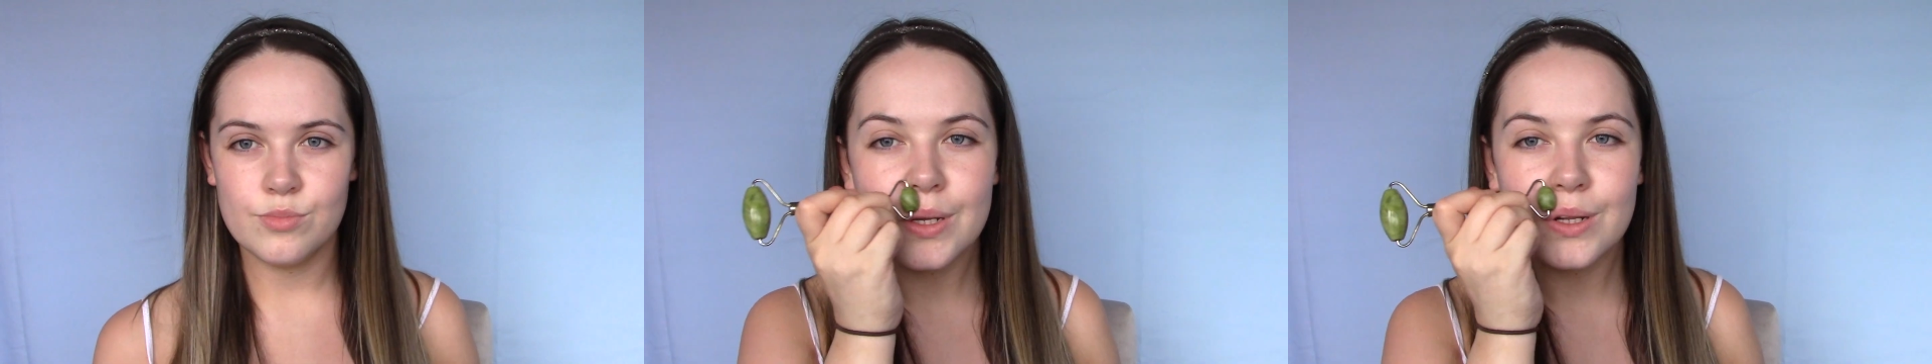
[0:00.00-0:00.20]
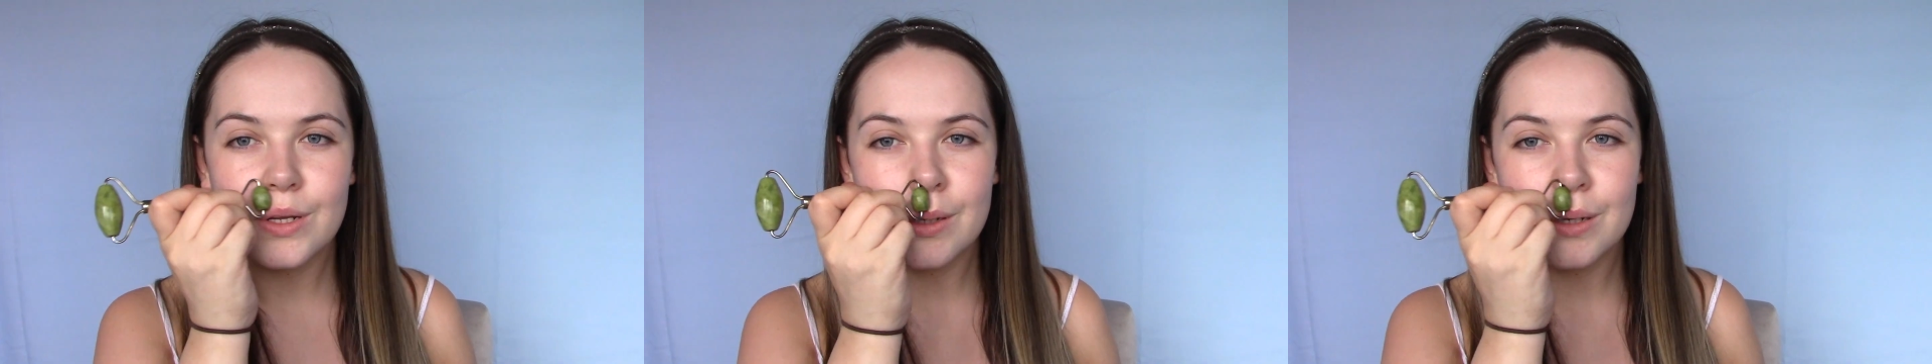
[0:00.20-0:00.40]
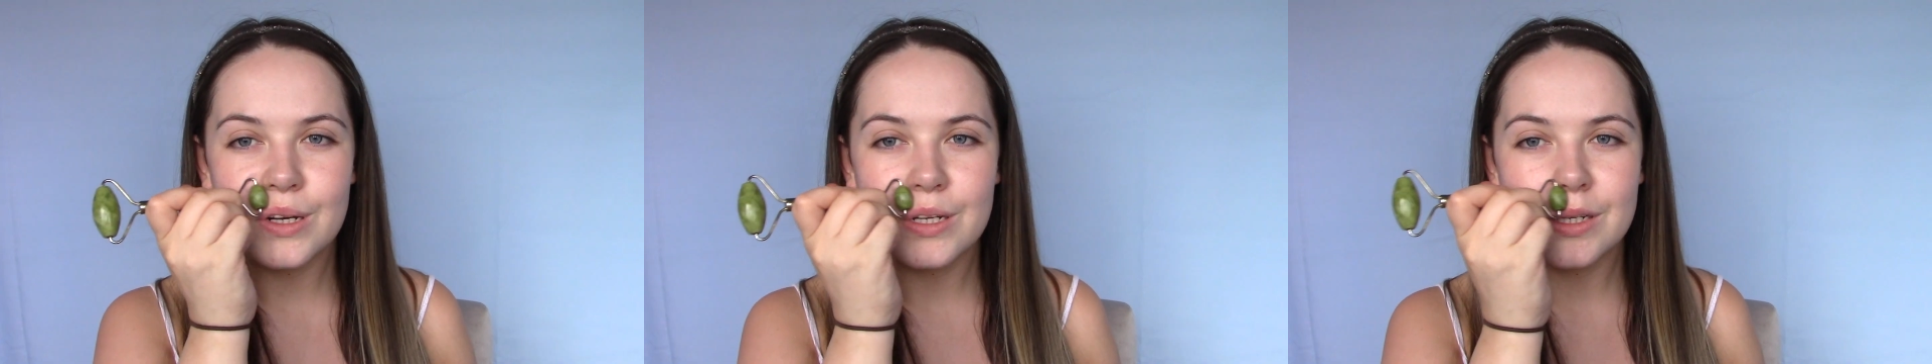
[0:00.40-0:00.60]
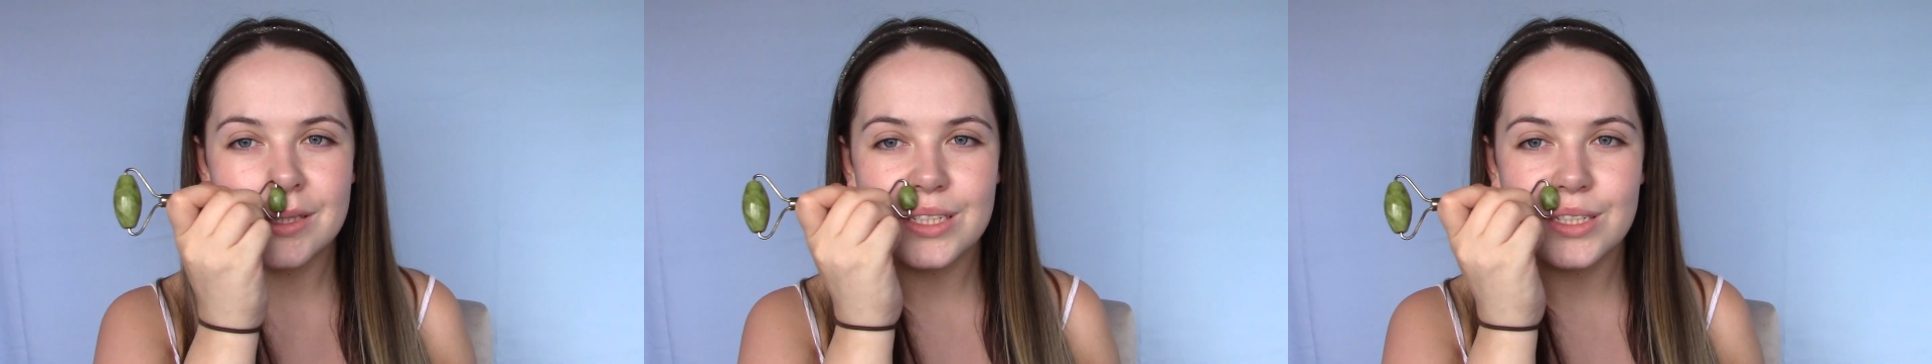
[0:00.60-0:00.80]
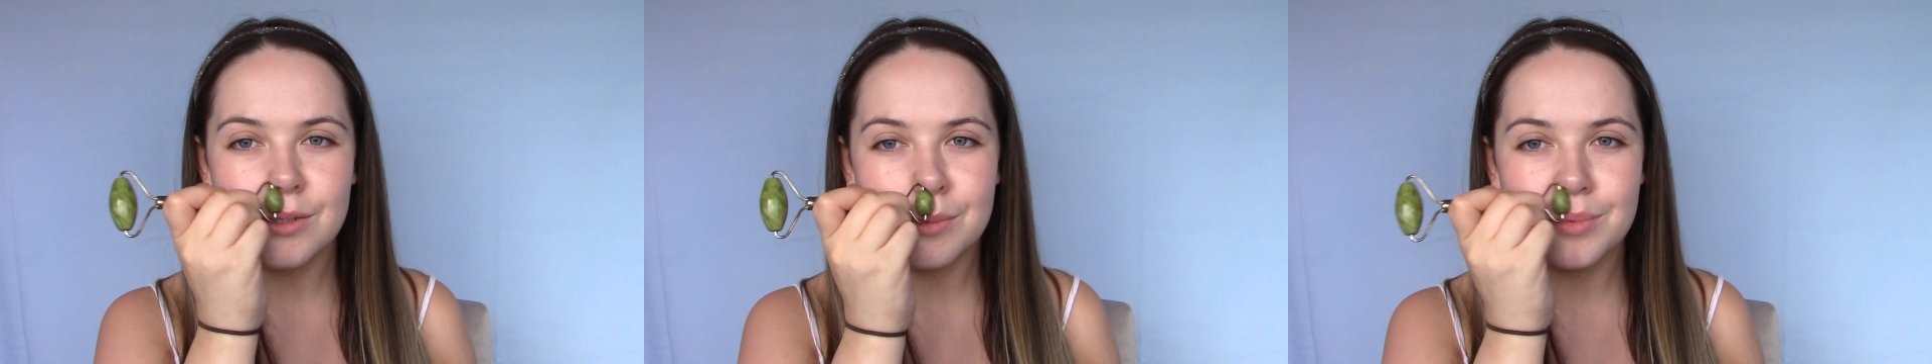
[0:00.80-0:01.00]
Now I'm going
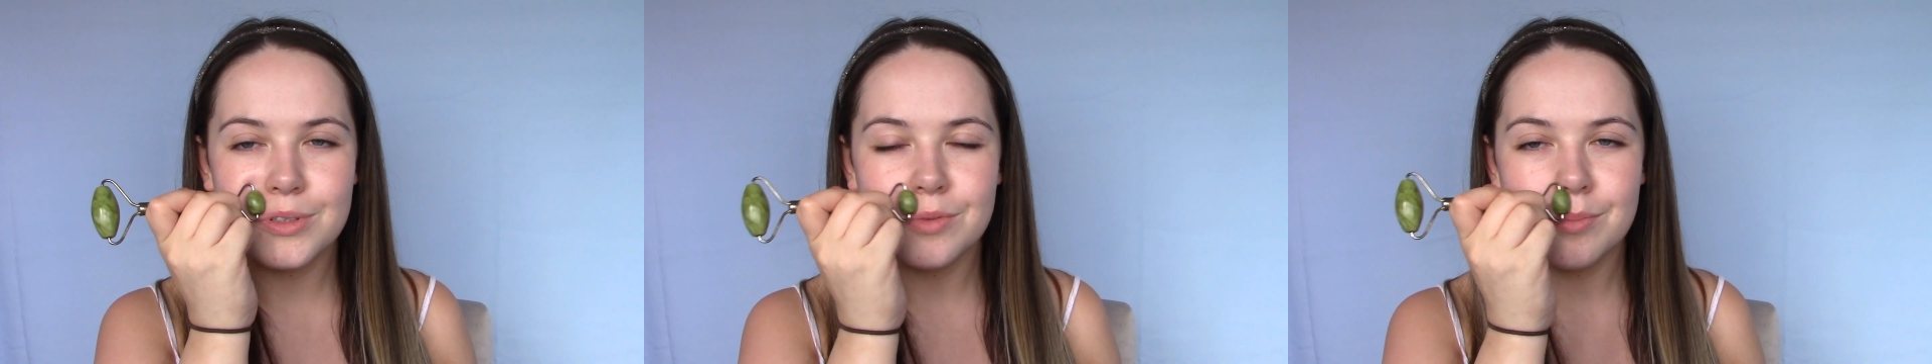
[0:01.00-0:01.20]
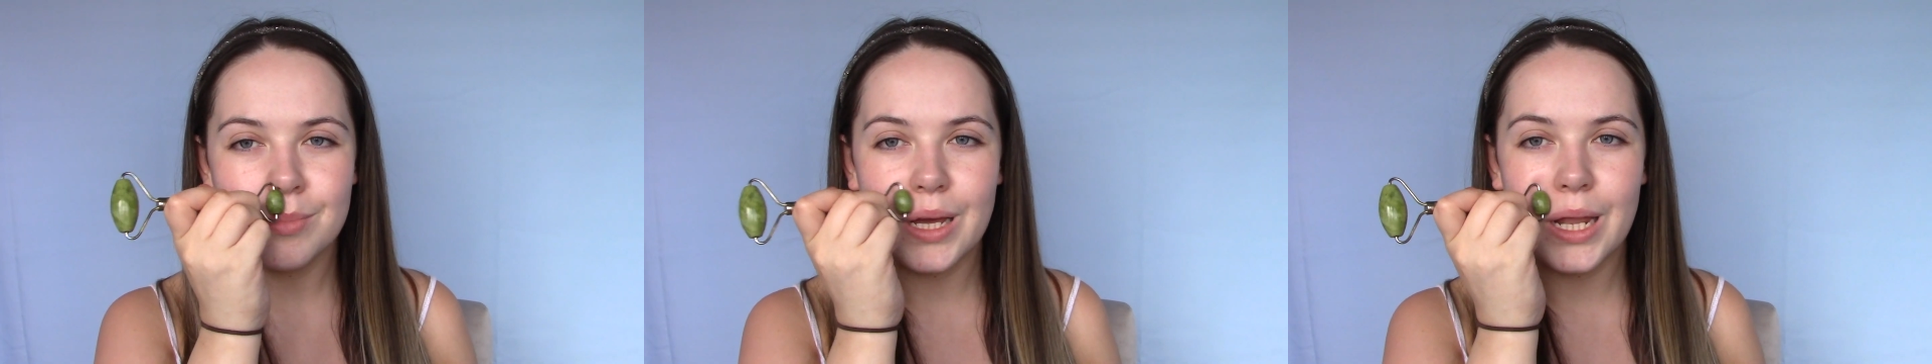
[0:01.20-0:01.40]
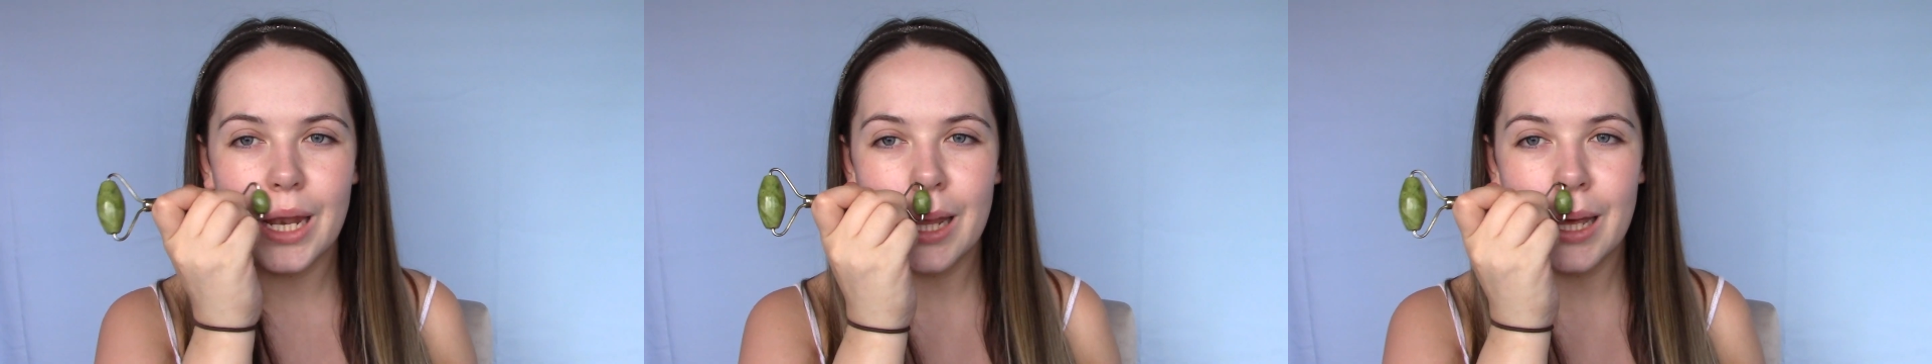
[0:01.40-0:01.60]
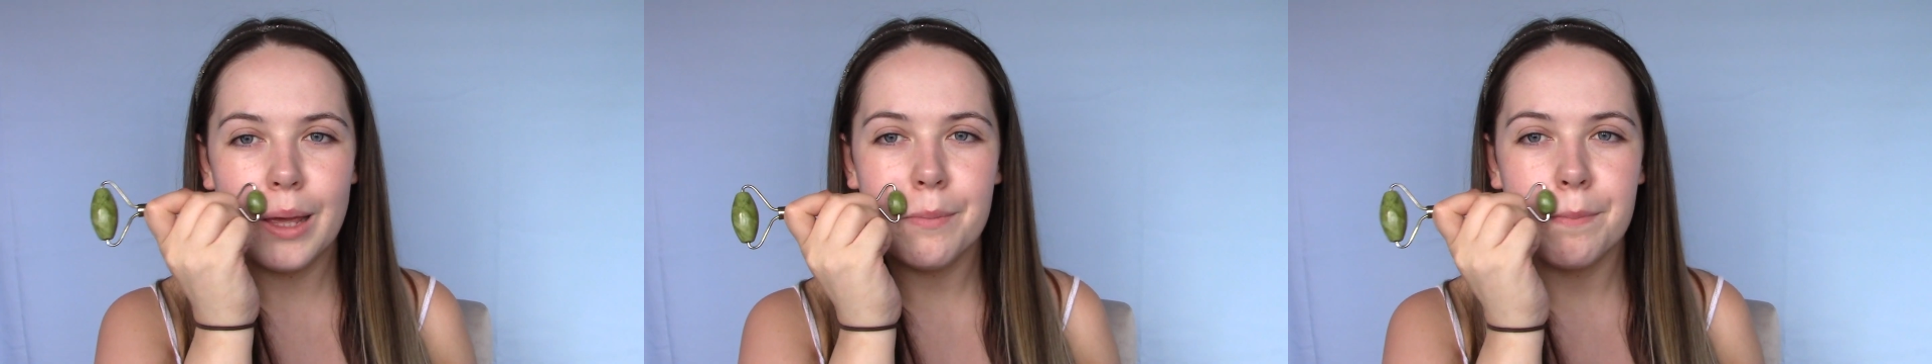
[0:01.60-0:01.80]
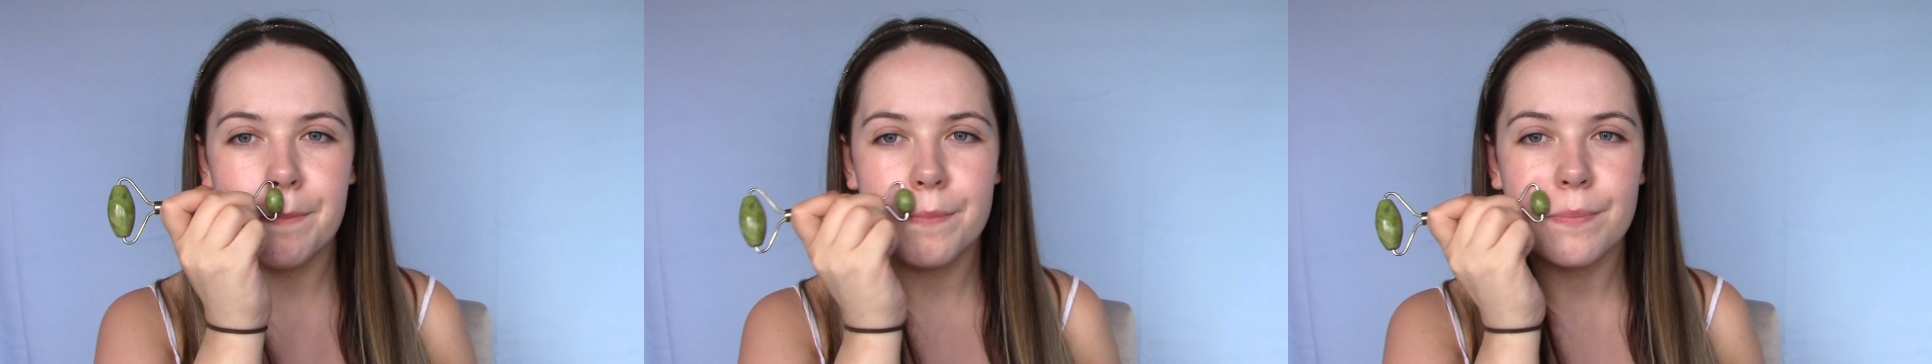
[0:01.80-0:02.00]
to do above my lip,